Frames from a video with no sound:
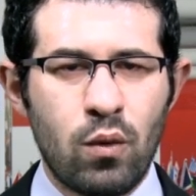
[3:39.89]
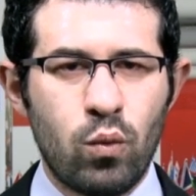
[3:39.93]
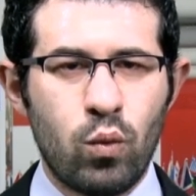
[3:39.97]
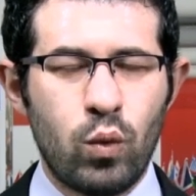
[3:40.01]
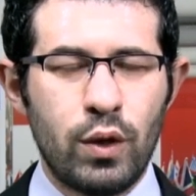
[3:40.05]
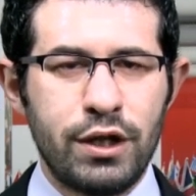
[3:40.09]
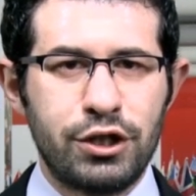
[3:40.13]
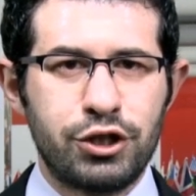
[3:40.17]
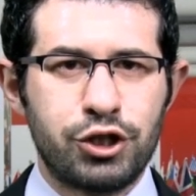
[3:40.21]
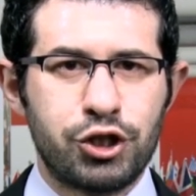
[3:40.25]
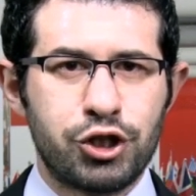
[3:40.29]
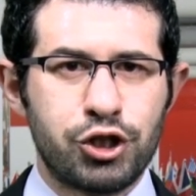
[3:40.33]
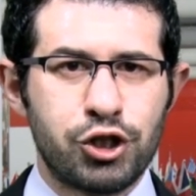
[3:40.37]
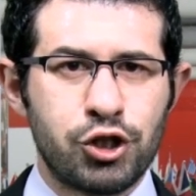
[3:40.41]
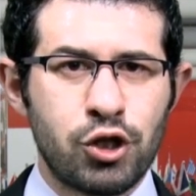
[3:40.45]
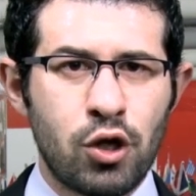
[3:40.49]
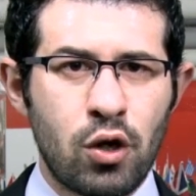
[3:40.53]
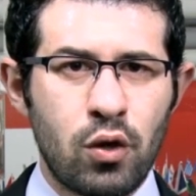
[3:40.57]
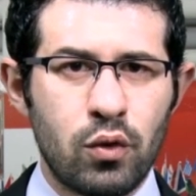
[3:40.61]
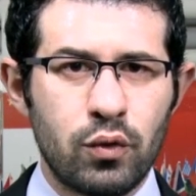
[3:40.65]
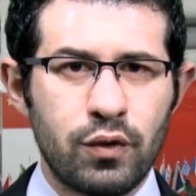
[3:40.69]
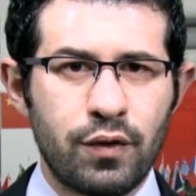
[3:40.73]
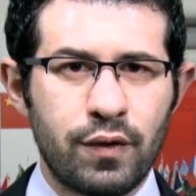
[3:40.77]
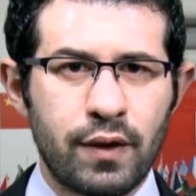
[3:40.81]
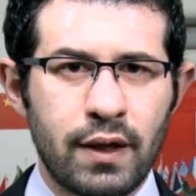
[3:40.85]
which
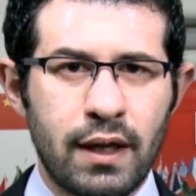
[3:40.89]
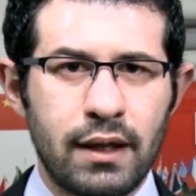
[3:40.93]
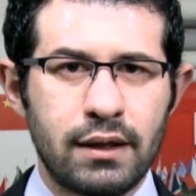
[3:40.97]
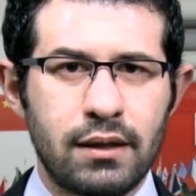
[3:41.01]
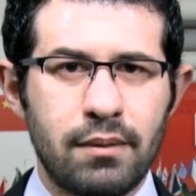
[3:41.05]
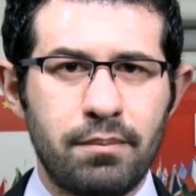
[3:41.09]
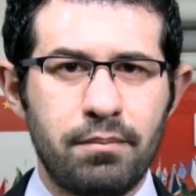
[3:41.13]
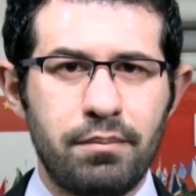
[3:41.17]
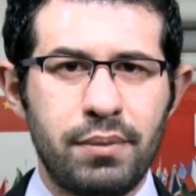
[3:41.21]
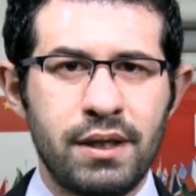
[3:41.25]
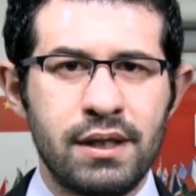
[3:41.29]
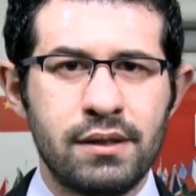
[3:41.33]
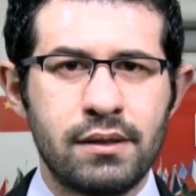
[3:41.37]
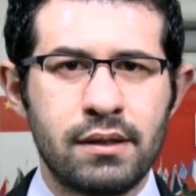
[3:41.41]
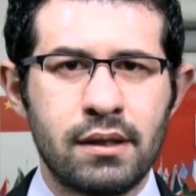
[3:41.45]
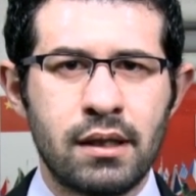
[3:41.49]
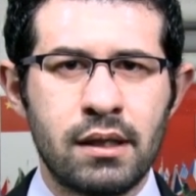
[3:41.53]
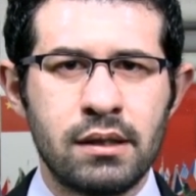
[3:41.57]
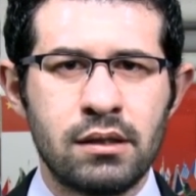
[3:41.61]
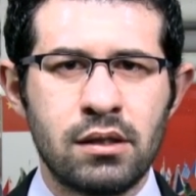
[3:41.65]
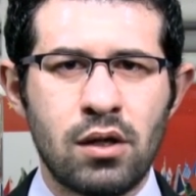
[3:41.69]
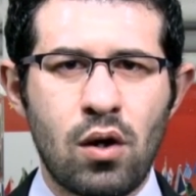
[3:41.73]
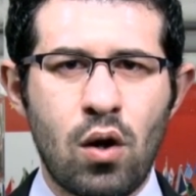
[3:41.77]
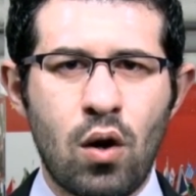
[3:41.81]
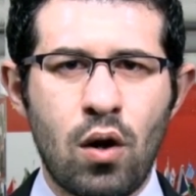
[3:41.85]
showed that
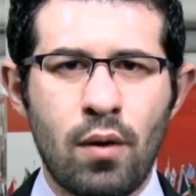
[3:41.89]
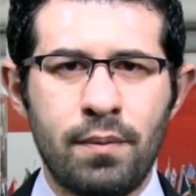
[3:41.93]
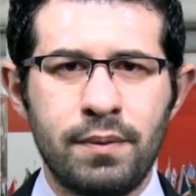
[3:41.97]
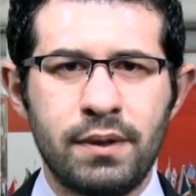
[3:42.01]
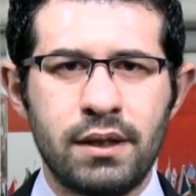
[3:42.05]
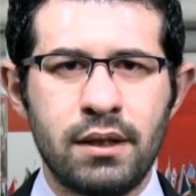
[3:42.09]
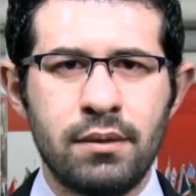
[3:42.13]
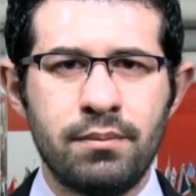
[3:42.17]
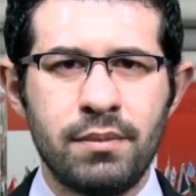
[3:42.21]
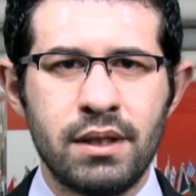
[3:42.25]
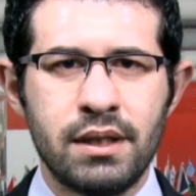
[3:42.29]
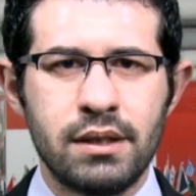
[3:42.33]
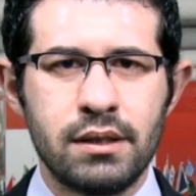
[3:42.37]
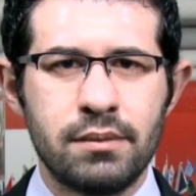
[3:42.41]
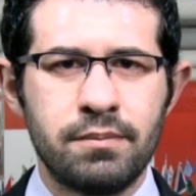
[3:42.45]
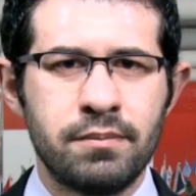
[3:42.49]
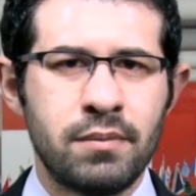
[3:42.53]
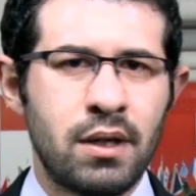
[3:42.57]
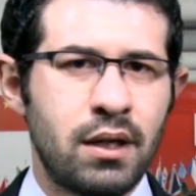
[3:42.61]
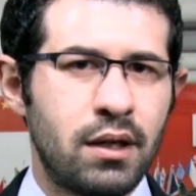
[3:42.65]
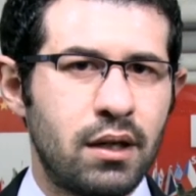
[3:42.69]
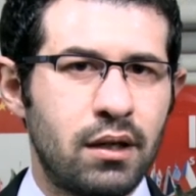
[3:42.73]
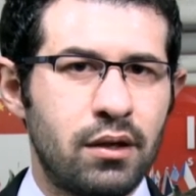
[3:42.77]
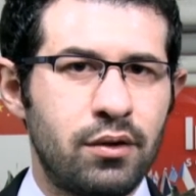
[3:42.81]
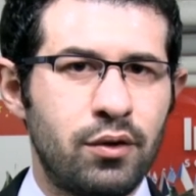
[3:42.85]
business optimism
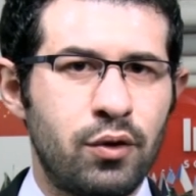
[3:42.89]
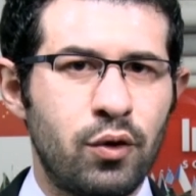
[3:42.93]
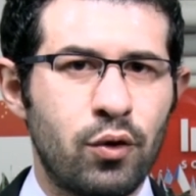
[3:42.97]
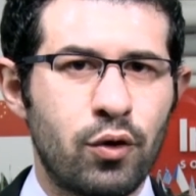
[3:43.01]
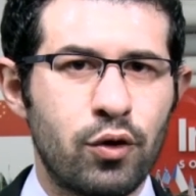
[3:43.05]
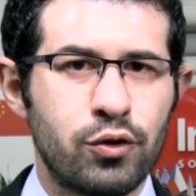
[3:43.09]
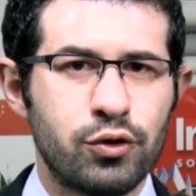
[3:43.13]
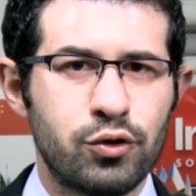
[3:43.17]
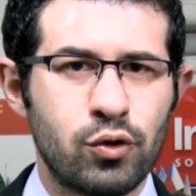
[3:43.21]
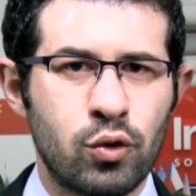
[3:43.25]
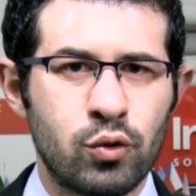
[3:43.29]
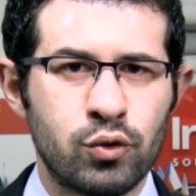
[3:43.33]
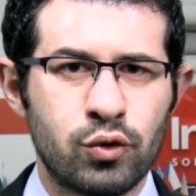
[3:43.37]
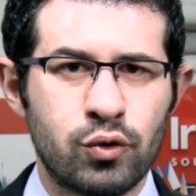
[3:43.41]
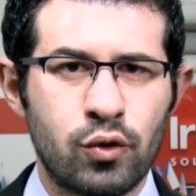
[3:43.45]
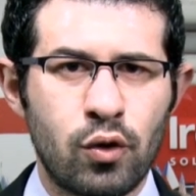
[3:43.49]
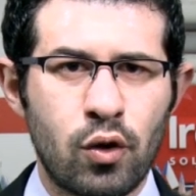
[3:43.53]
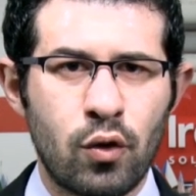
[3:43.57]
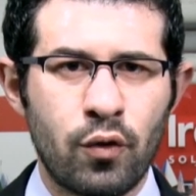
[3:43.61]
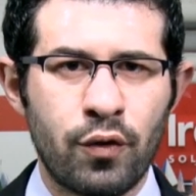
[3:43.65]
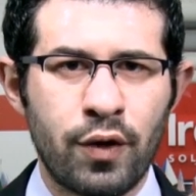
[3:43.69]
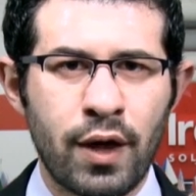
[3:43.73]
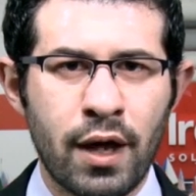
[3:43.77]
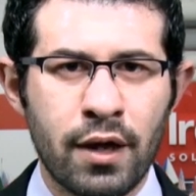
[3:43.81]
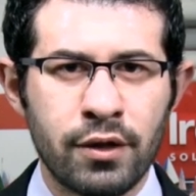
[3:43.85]
in Eurozone's
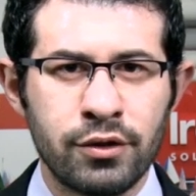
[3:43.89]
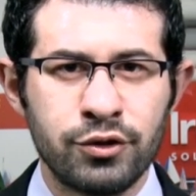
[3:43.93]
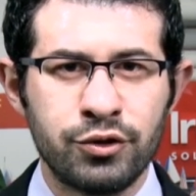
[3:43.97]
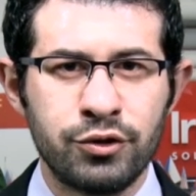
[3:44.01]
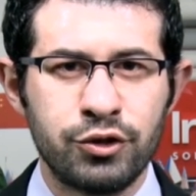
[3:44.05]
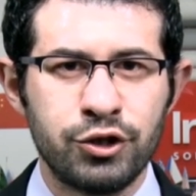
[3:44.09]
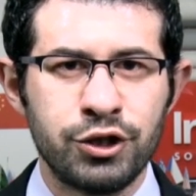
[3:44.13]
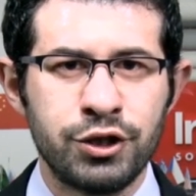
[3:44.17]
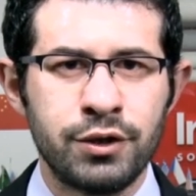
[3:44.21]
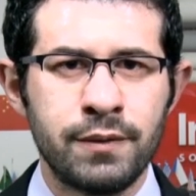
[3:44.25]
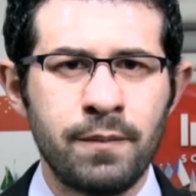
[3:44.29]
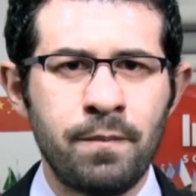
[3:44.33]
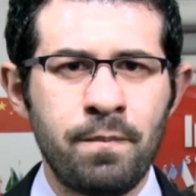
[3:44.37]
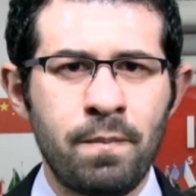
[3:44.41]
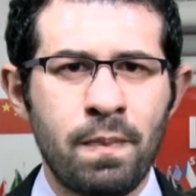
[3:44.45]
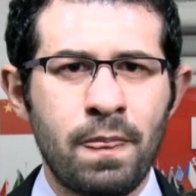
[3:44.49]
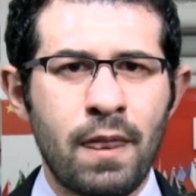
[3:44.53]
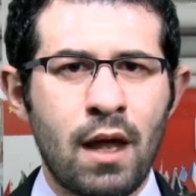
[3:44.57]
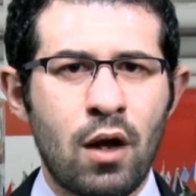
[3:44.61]
growth engine